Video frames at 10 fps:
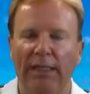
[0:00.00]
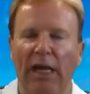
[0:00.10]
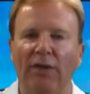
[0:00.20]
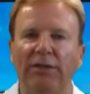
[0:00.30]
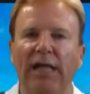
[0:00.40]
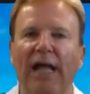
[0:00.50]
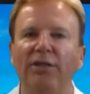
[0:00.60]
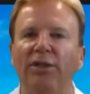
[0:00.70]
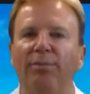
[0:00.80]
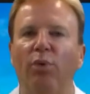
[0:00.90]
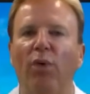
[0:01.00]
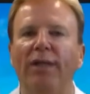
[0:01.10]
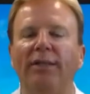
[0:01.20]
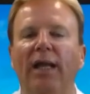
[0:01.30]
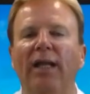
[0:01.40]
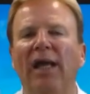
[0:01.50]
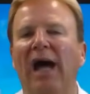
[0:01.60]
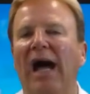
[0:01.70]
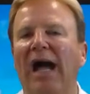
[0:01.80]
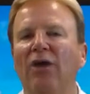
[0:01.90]
Now it's gotten to the point that
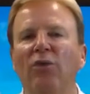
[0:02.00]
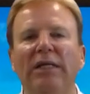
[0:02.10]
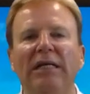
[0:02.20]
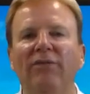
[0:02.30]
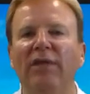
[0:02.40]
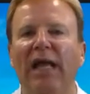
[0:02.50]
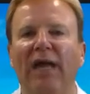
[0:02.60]
I don't even